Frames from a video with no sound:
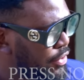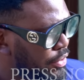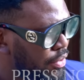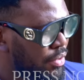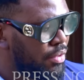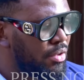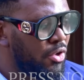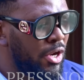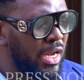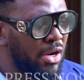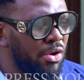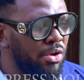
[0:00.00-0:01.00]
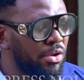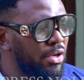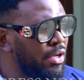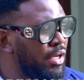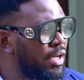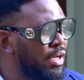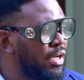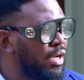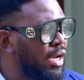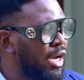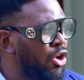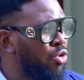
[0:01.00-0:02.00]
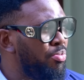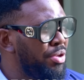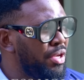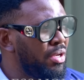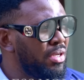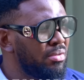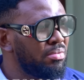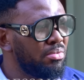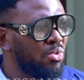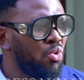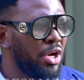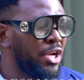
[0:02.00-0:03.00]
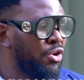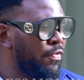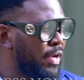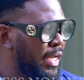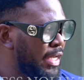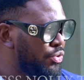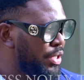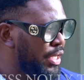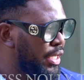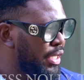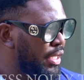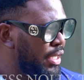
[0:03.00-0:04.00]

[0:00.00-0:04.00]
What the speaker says: to run along. I'll be working overnight today.